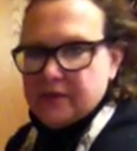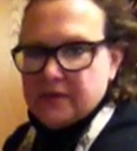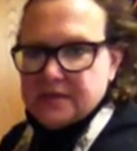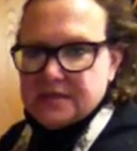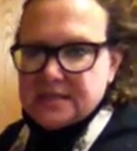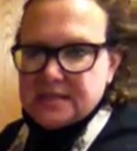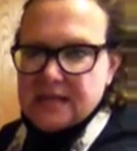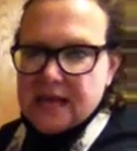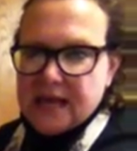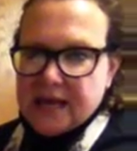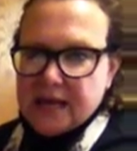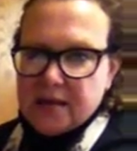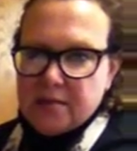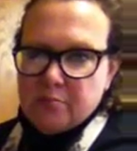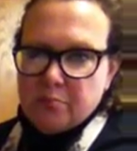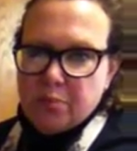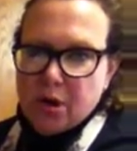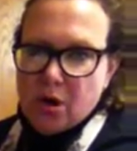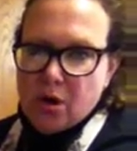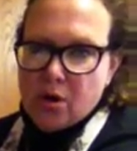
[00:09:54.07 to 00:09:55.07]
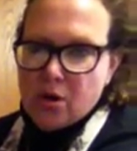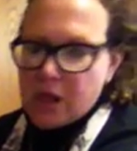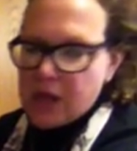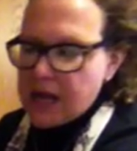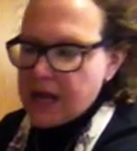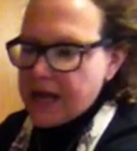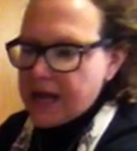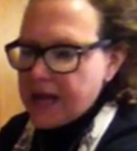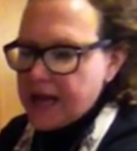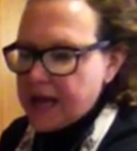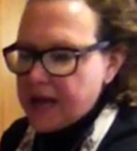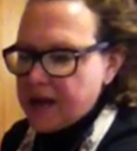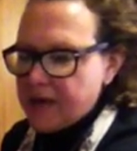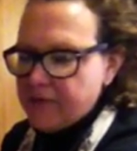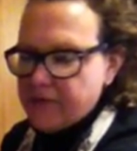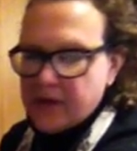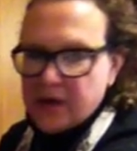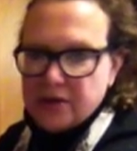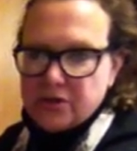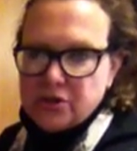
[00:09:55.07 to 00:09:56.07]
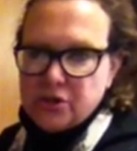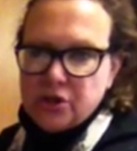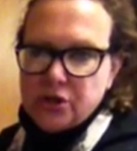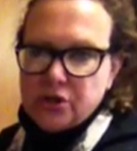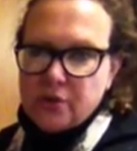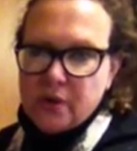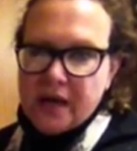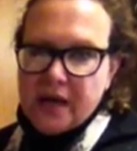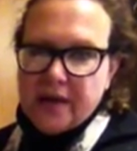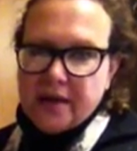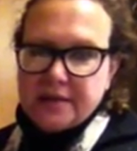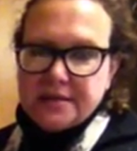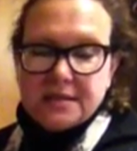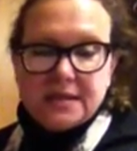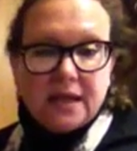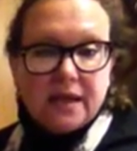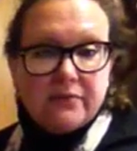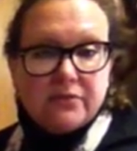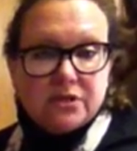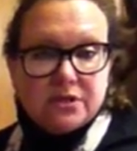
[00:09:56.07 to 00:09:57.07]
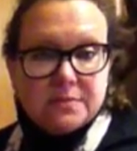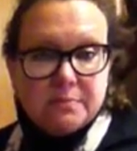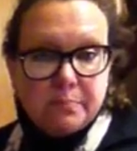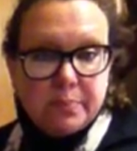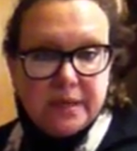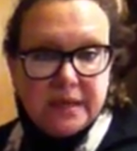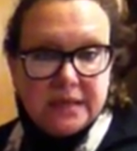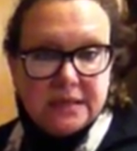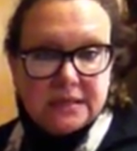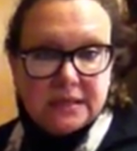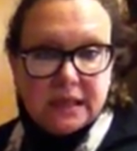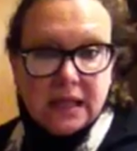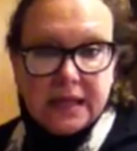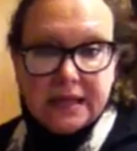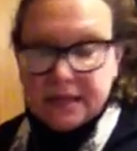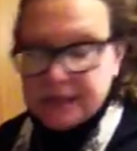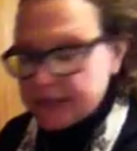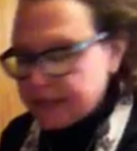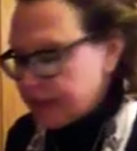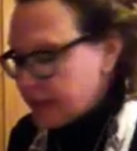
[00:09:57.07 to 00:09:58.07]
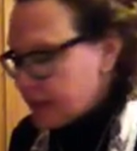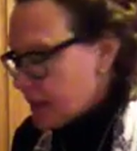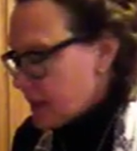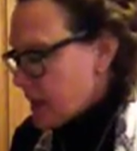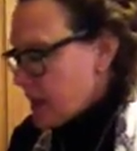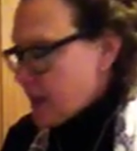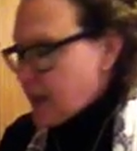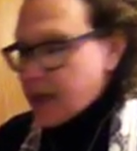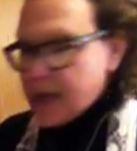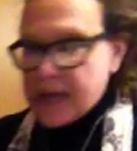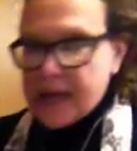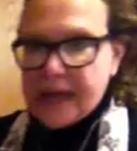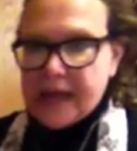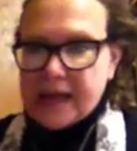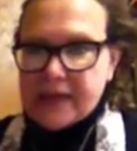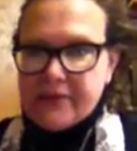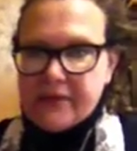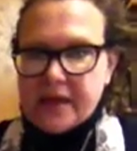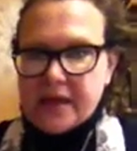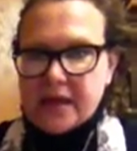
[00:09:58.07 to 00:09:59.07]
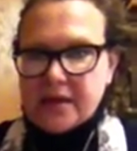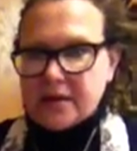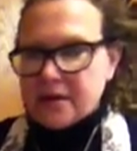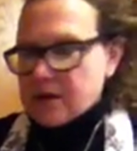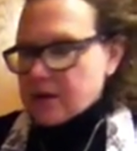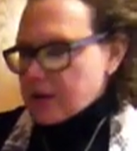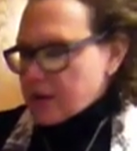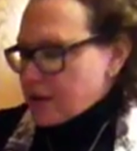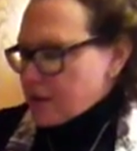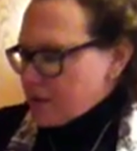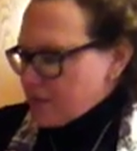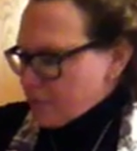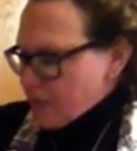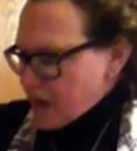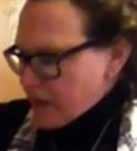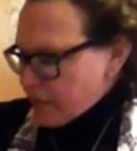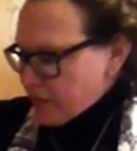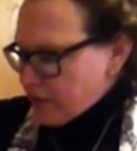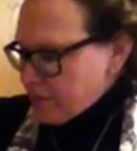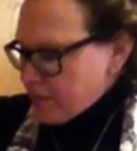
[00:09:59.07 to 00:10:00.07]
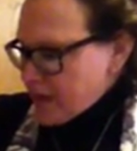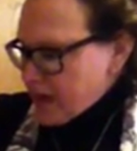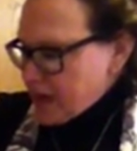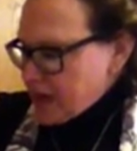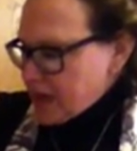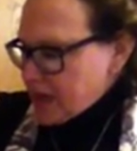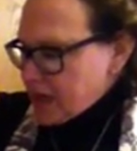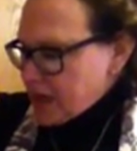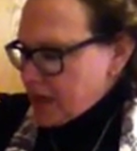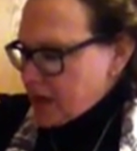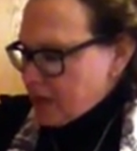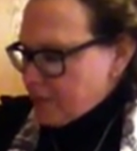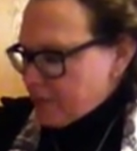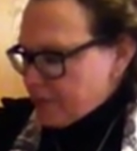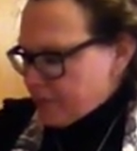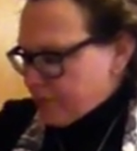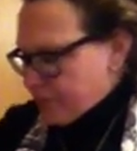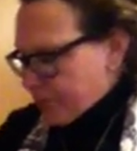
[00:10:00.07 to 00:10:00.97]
the second bowl, I have 2 eggs that I've just beaten lightly. And then my remaining cup of